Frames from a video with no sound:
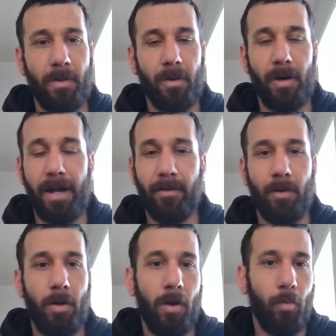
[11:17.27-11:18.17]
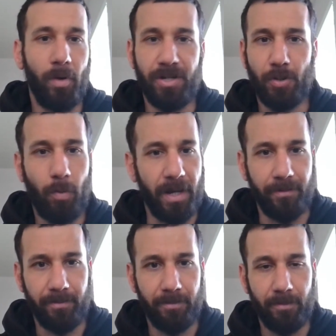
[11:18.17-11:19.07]
All right. A win is a win.
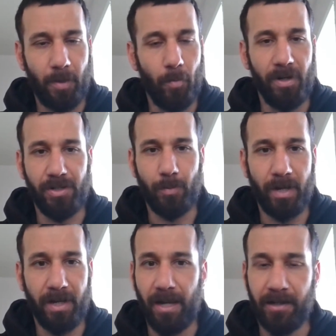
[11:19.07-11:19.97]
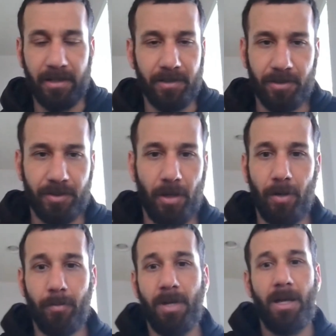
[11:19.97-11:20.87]
A win is a win. And
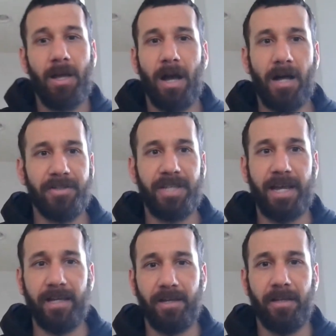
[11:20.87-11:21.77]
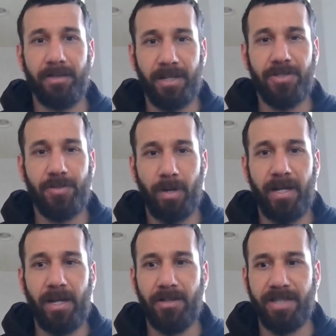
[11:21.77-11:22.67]
so I'll take this
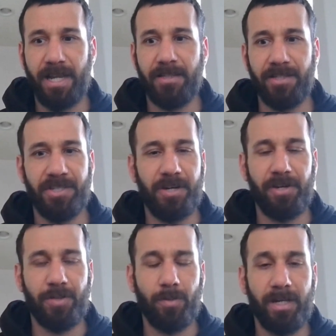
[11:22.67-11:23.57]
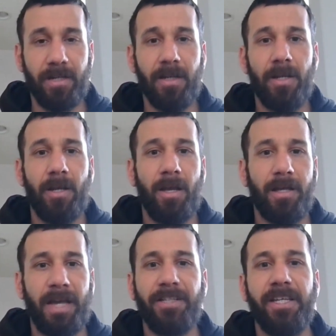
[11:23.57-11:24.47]
win. I'll take the series win.
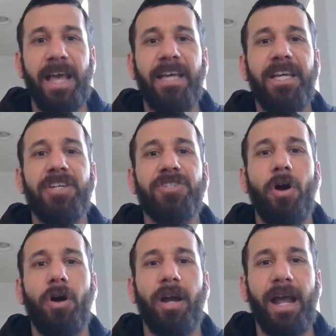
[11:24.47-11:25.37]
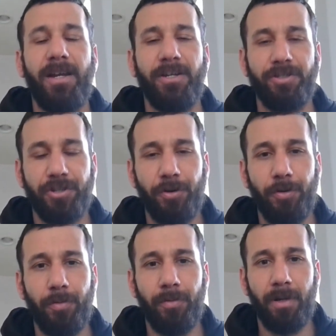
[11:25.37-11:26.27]
Again, the Yankees are
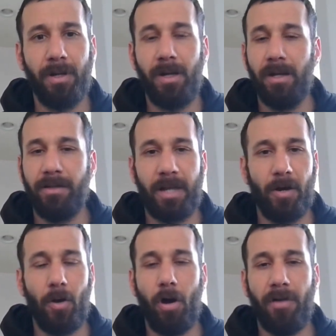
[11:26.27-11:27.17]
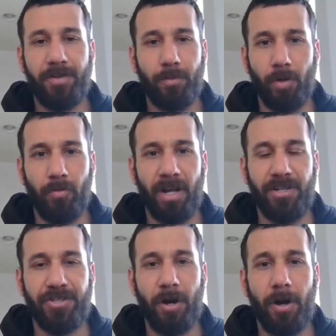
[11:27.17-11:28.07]
8-2. They're off to a great
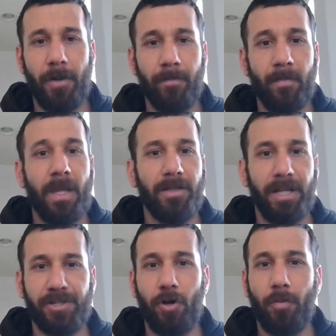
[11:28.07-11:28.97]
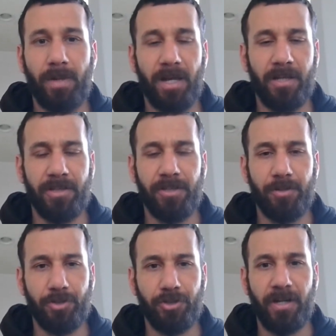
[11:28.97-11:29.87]
start. Let's hope it
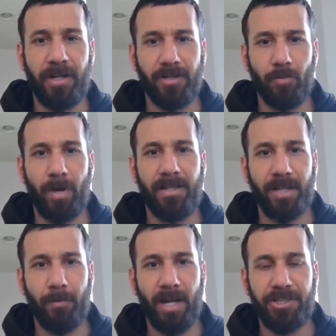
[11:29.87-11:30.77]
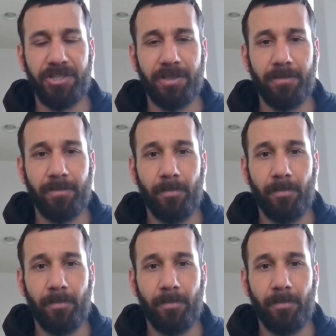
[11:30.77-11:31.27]
continues trending in the right direction.